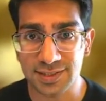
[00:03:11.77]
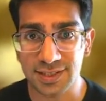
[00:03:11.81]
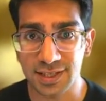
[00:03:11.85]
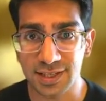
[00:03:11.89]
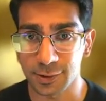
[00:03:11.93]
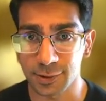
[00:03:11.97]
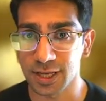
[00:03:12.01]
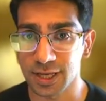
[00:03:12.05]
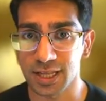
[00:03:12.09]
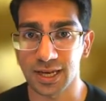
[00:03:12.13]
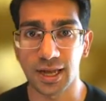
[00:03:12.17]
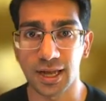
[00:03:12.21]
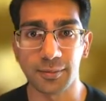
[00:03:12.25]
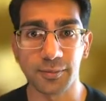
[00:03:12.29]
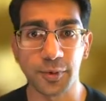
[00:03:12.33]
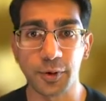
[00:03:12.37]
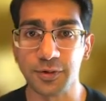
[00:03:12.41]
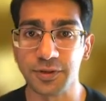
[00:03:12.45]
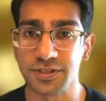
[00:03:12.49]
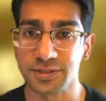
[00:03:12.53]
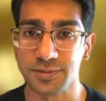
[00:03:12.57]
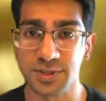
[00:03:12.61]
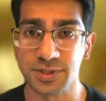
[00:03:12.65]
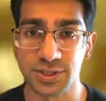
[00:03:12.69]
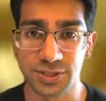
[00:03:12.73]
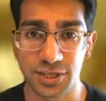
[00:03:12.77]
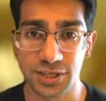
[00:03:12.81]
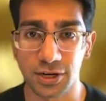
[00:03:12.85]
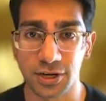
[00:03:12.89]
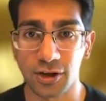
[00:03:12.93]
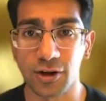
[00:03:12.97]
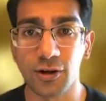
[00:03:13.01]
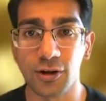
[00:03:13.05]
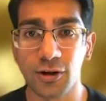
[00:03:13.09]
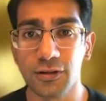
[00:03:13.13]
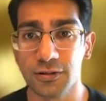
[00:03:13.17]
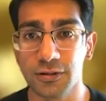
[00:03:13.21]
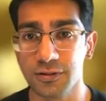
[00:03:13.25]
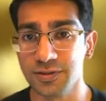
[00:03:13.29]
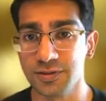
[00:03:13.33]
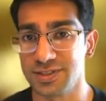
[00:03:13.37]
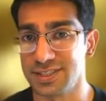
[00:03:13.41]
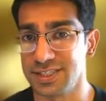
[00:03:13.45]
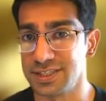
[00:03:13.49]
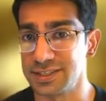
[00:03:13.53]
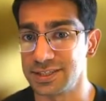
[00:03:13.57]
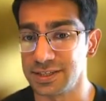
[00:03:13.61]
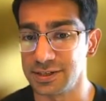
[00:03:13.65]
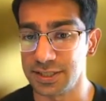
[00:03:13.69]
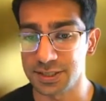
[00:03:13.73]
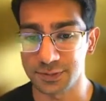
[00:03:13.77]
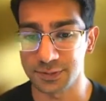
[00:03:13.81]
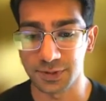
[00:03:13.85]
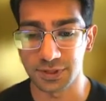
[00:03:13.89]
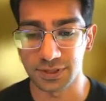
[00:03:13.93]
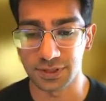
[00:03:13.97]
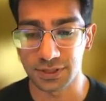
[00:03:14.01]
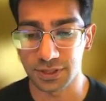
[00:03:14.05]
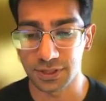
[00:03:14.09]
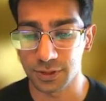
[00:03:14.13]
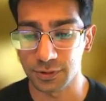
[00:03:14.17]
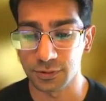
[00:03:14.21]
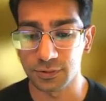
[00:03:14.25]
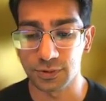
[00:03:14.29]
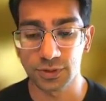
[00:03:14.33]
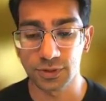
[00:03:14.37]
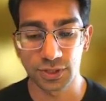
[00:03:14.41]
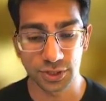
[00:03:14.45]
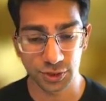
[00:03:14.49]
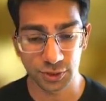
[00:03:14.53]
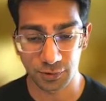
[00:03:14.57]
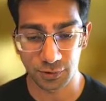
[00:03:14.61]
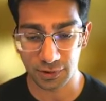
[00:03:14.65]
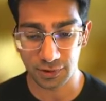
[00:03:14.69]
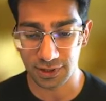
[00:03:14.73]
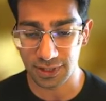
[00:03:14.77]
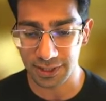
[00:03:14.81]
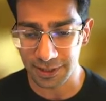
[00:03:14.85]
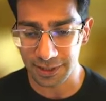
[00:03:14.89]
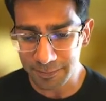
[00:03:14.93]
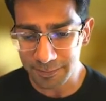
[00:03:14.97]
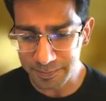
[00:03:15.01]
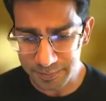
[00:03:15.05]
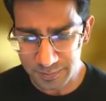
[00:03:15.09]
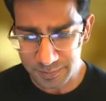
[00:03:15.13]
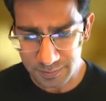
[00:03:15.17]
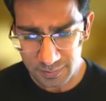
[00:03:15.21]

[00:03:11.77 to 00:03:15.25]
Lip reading: And again, I'm going to be sharing all those details with you shortly. I